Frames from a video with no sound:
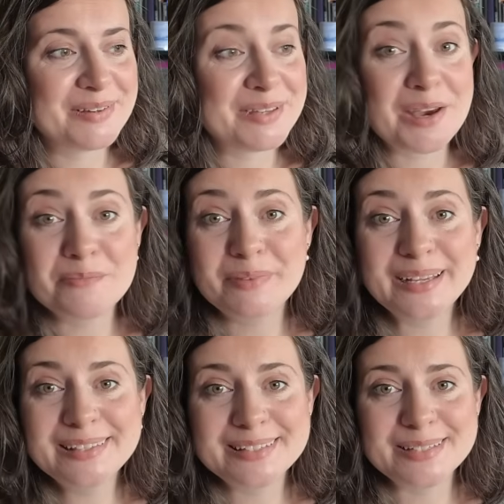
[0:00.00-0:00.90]
yarn
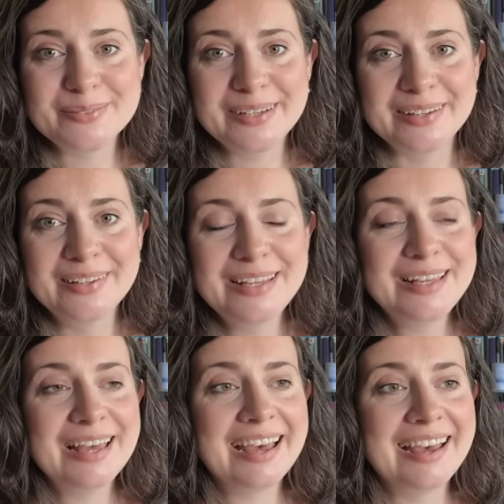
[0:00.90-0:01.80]
brands as well.
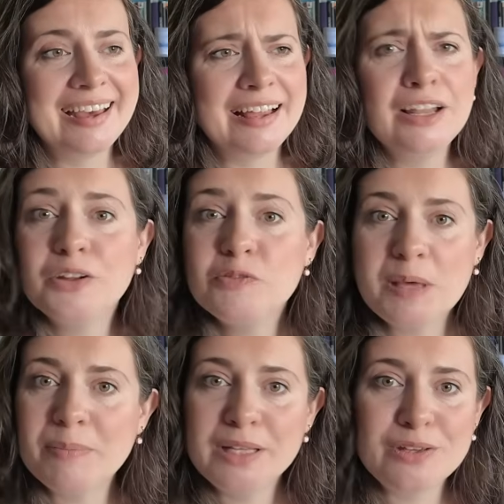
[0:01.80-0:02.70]
A lot of
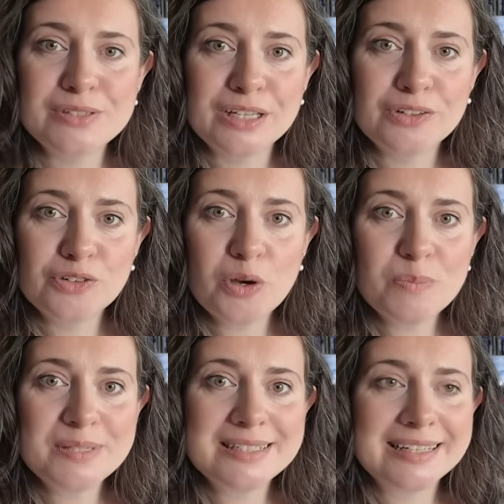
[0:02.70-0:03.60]
people are using
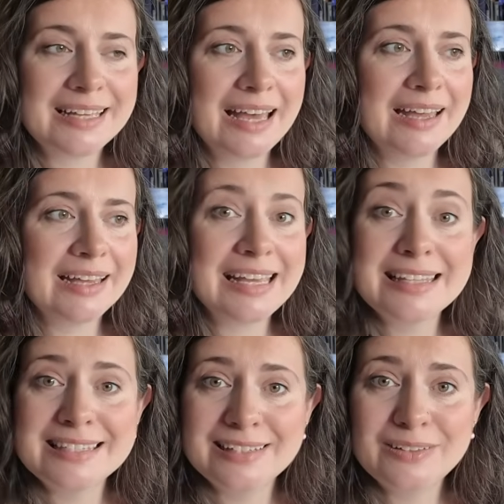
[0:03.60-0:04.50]
drops,
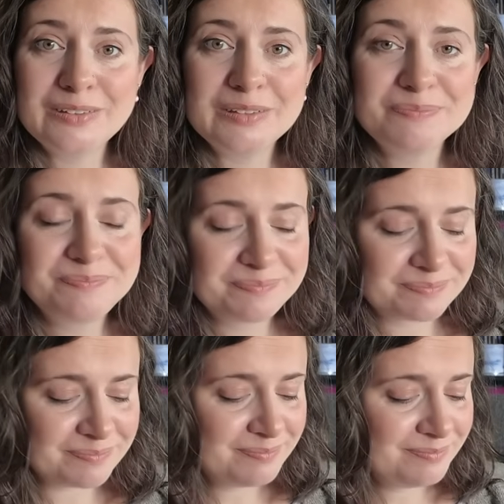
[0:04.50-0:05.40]
kid silk.
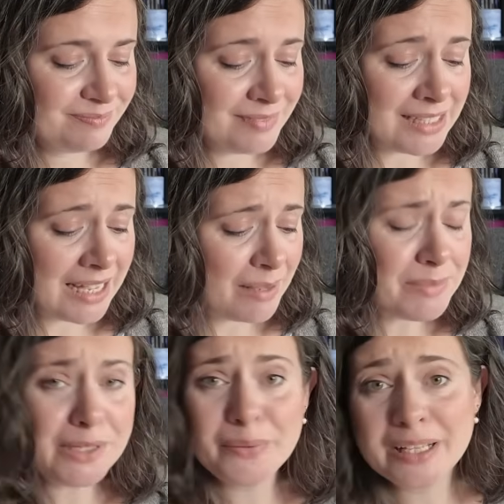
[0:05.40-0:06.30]

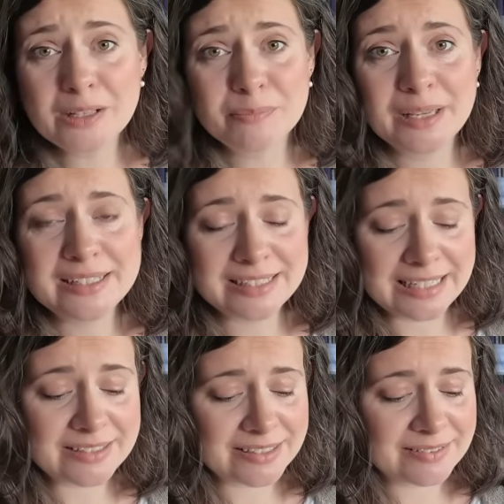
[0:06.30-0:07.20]
So
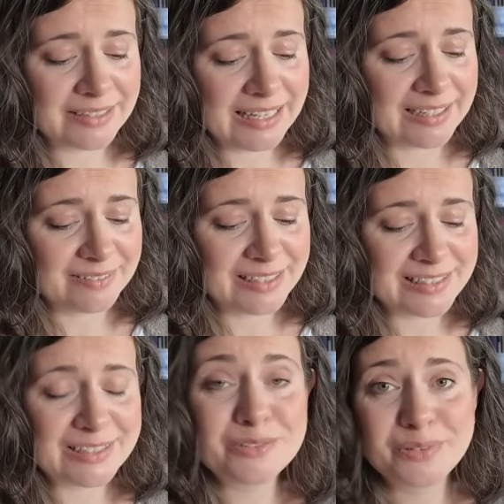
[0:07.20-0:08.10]

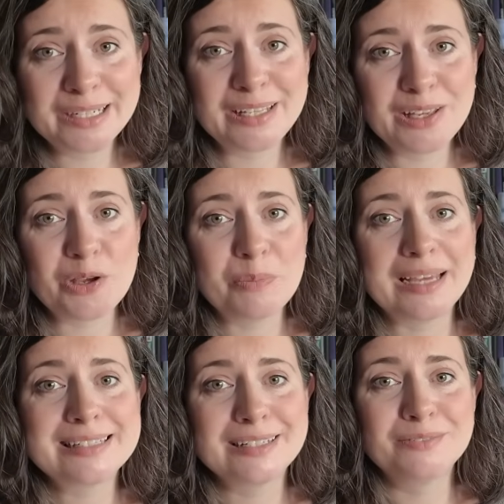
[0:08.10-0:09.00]
it's a really cute
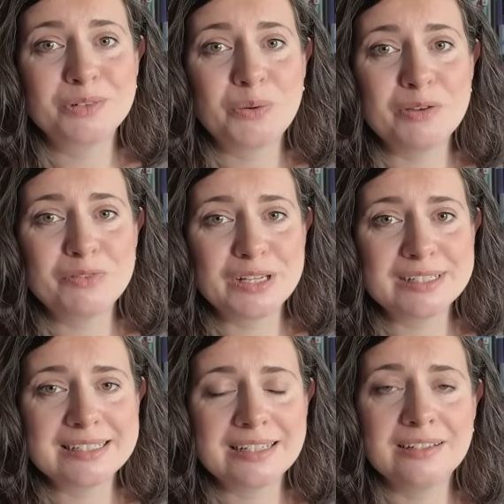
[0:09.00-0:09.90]
pattern and quite
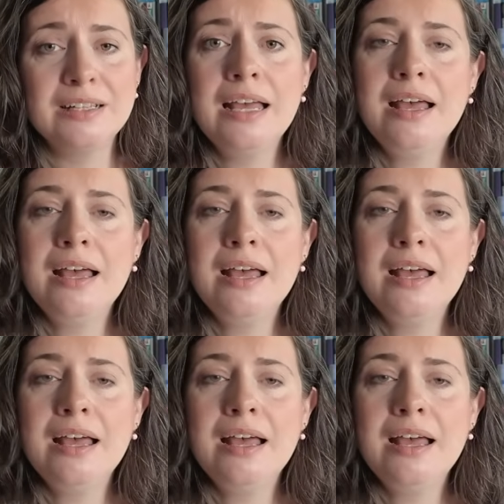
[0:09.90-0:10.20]
versatile.